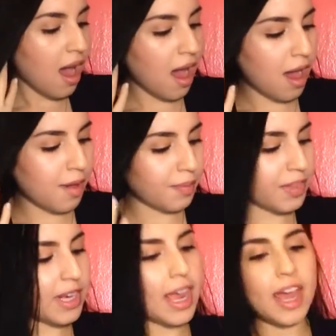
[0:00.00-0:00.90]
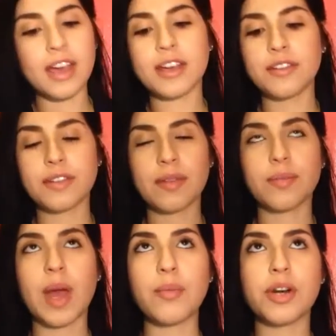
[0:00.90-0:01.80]
Um, then I have
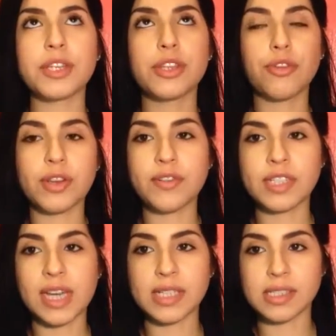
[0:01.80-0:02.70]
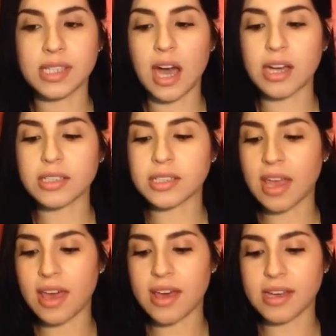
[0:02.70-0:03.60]
I bought three for ten socks,
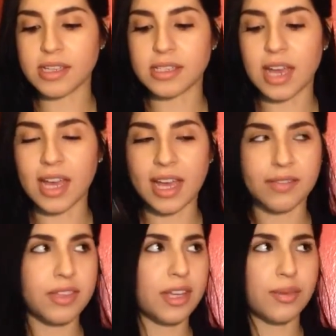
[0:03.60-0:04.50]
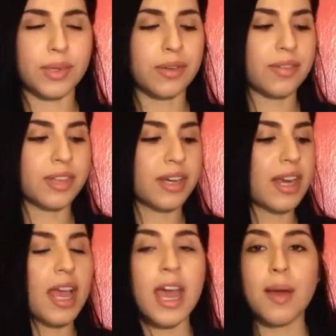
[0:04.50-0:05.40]
and I have the other one over there.
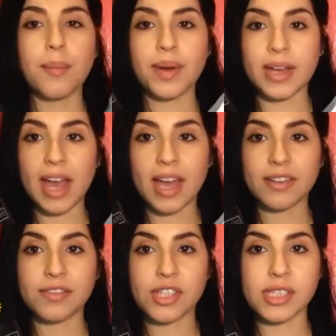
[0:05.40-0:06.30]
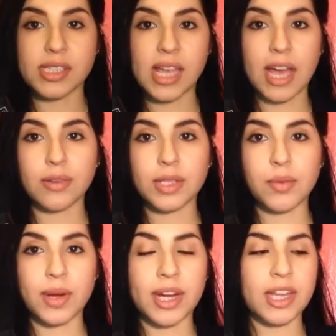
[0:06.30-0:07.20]
But I have just I only
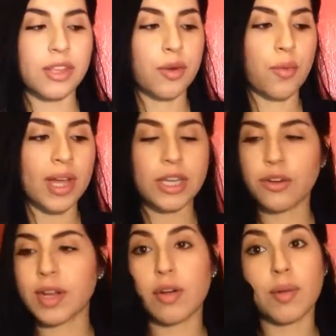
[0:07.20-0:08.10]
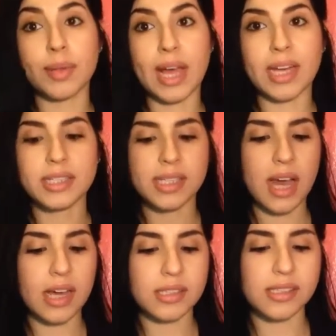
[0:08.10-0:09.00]
wear either white, gray, or black socks.